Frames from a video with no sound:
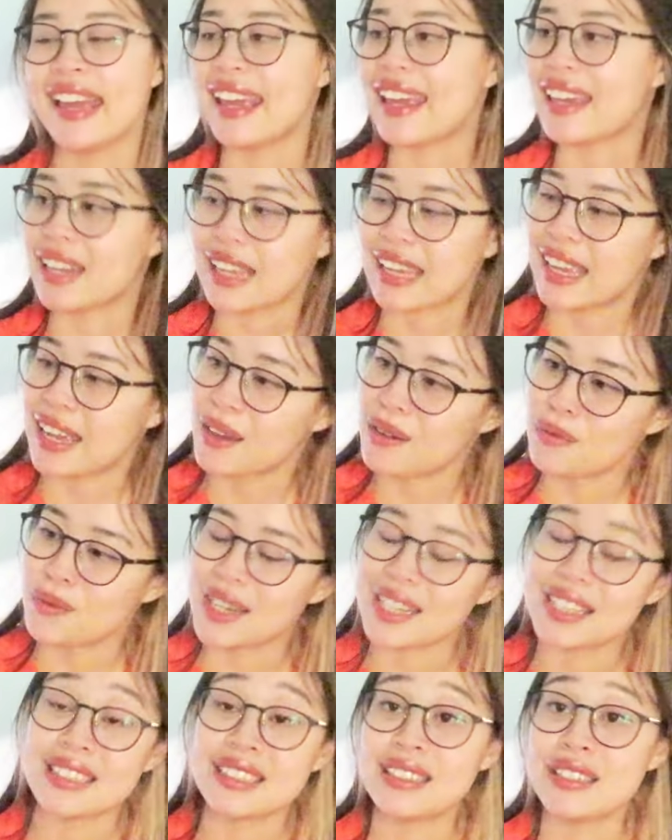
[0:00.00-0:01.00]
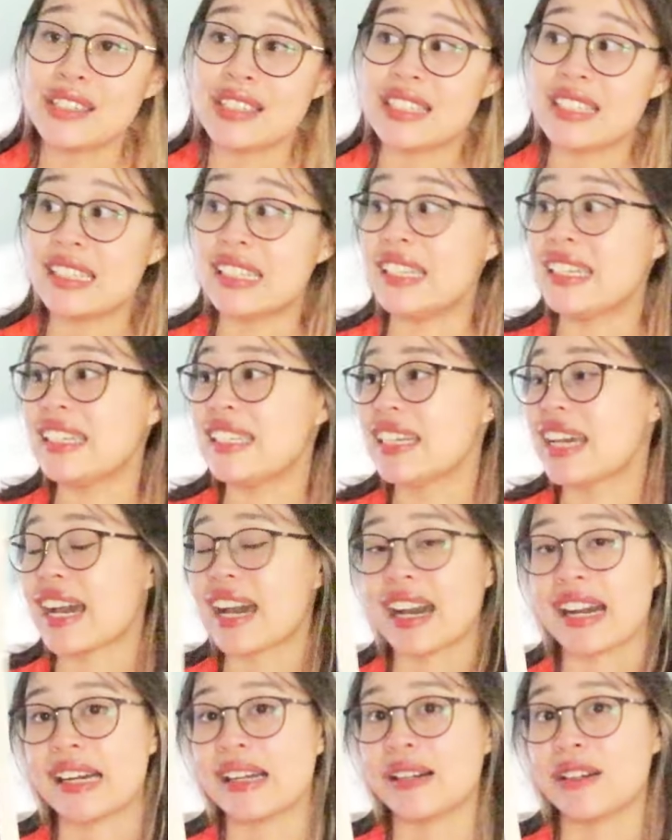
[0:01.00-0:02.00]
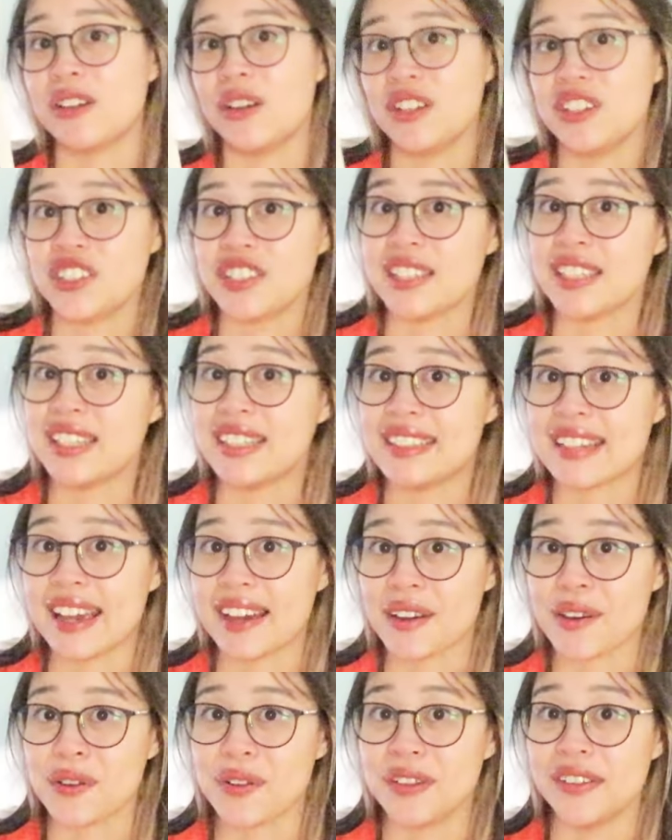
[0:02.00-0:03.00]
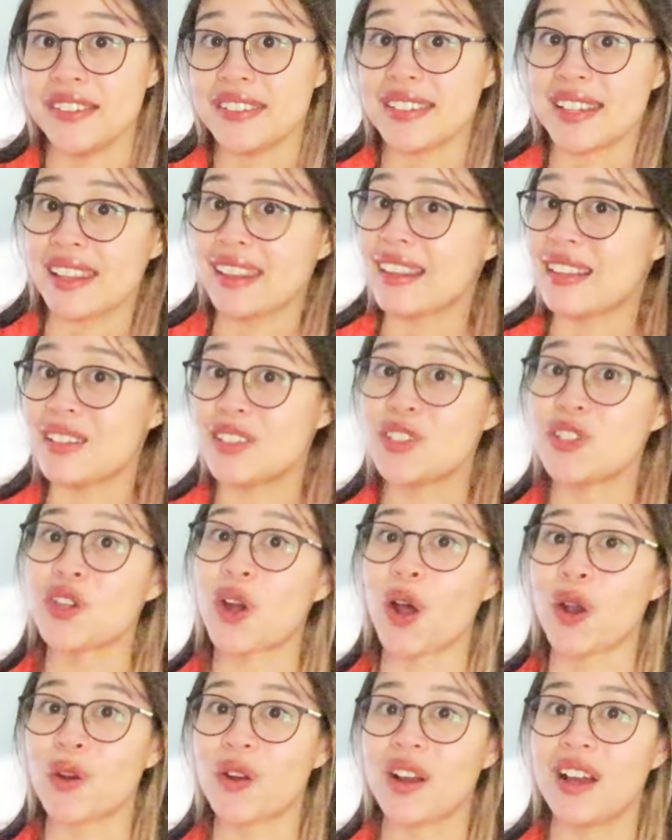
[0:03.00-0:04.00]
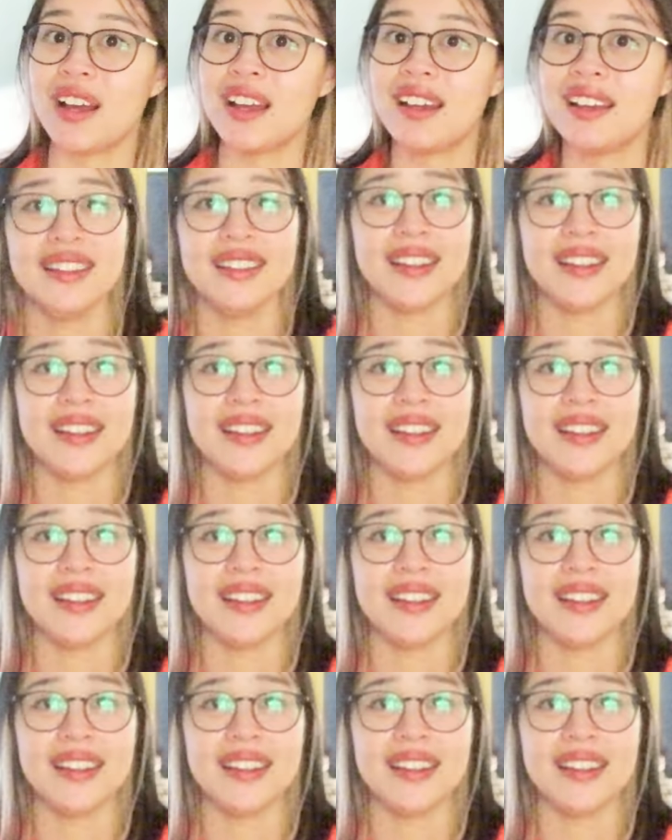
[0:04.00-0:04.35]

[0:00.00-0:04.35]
and I can't wait to see how she tackles this genre.